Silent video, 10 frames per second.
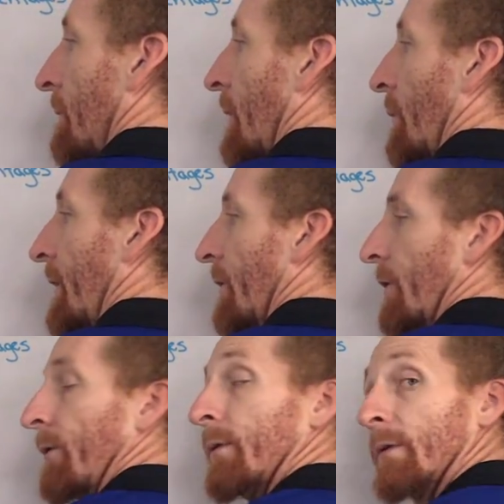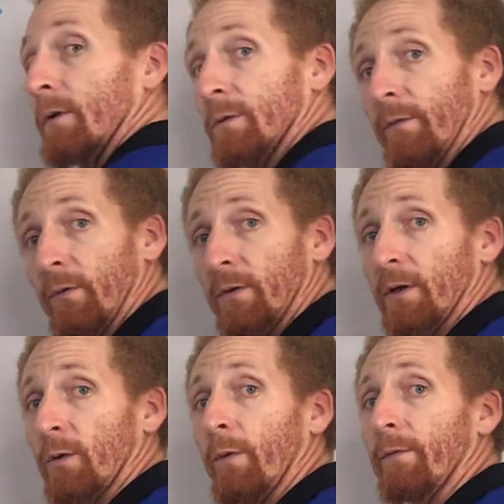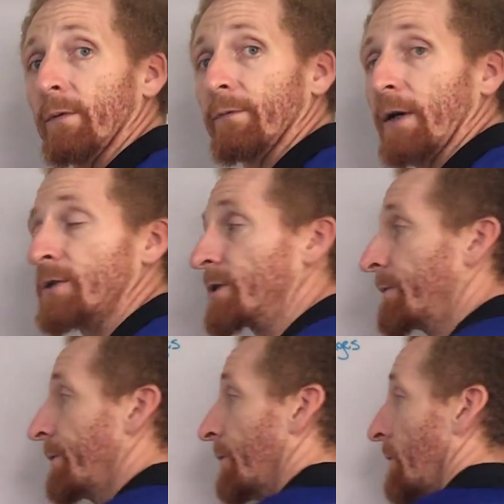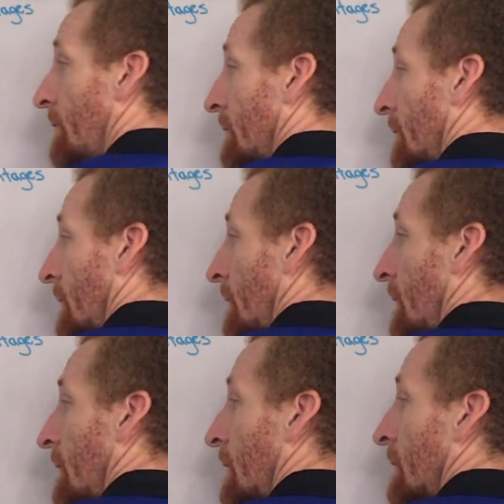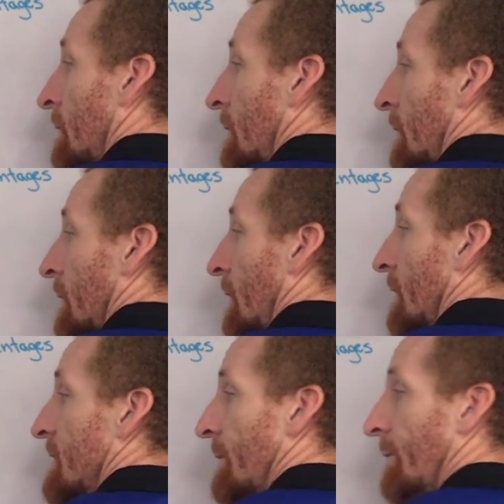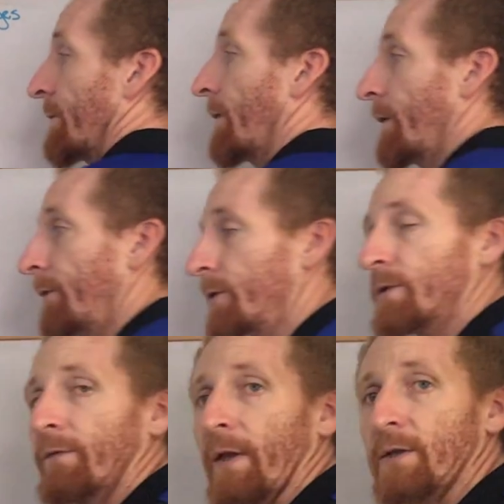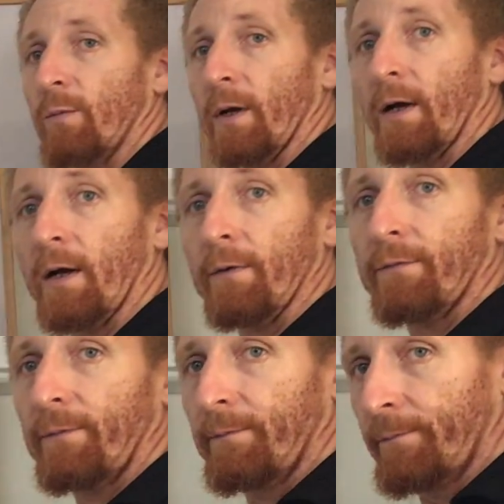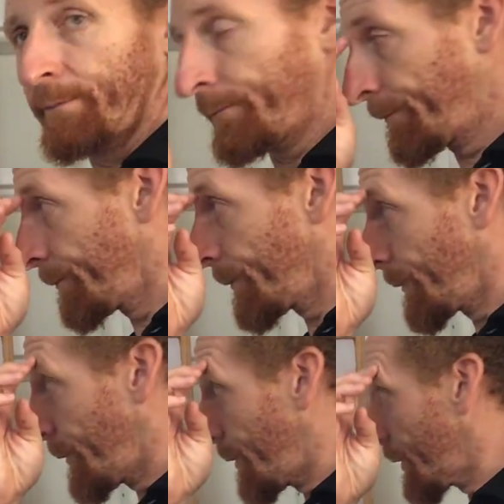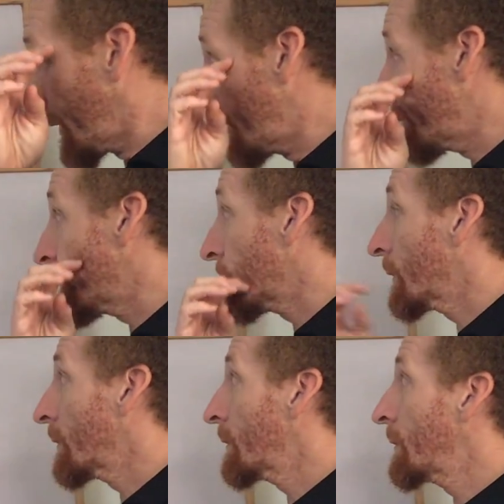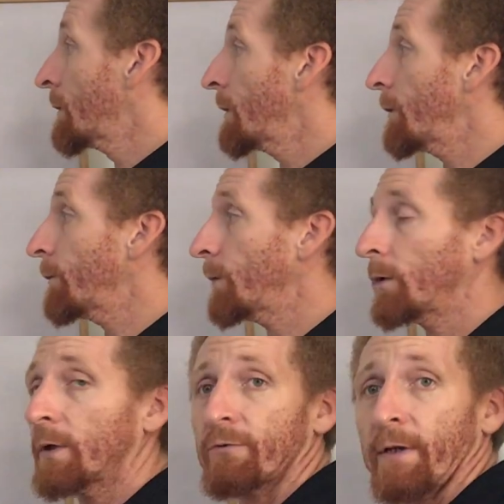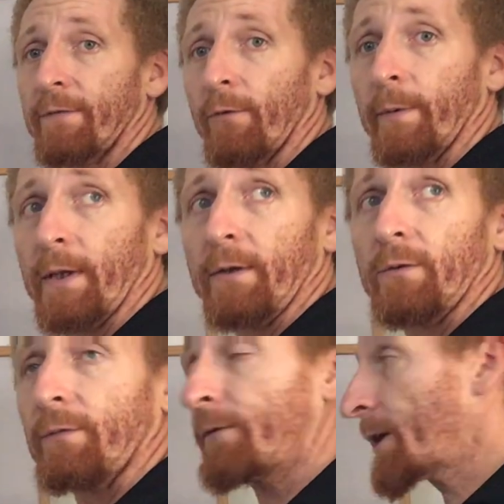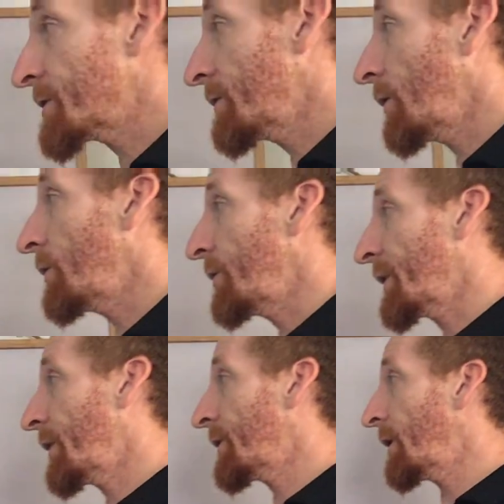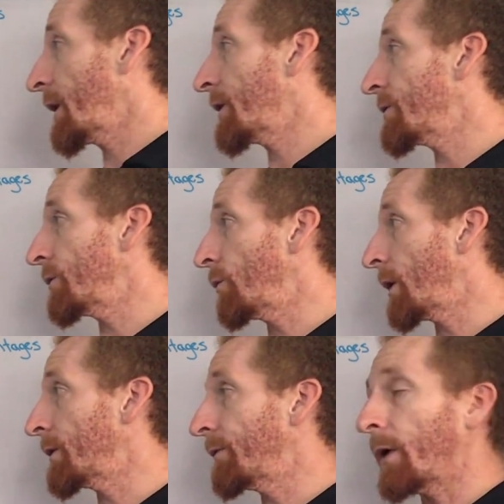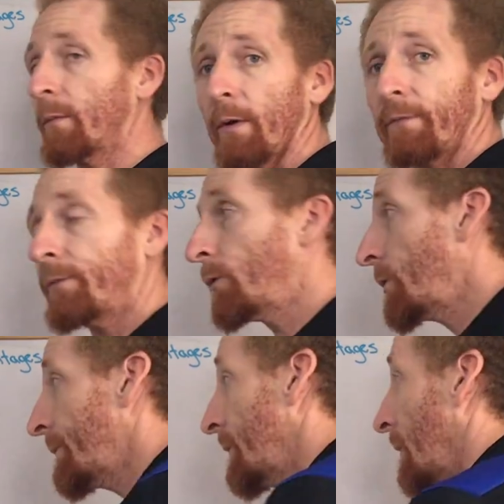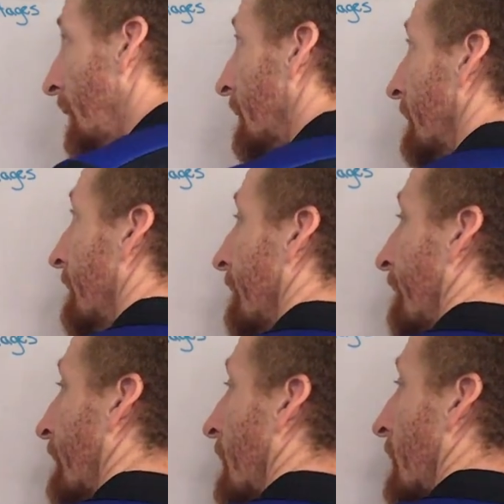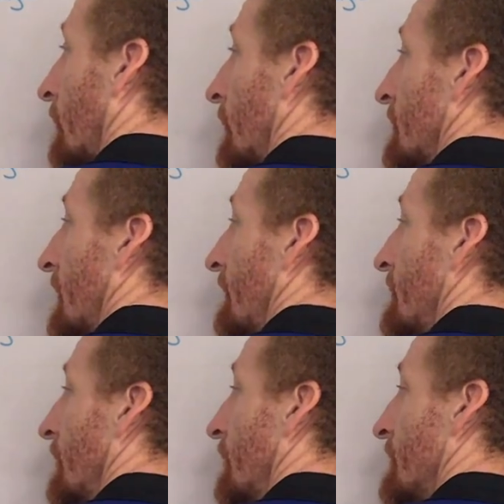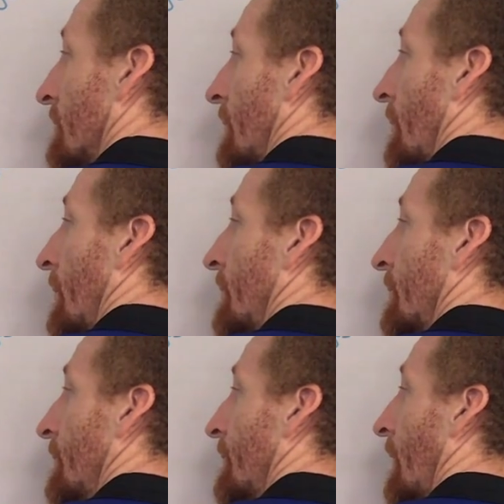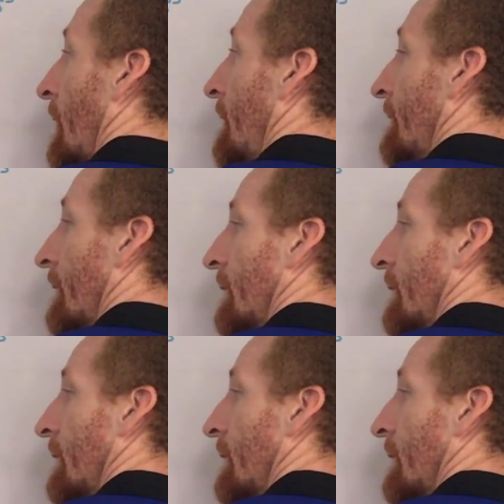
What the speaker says: but we know, as we've looked at equivalent fractions before, the simplified version of that is 1/2. Okay. If we look at transforming that into a fraction, on your calculator you can do 1 divided by 4 if you like, which gives you 0.25.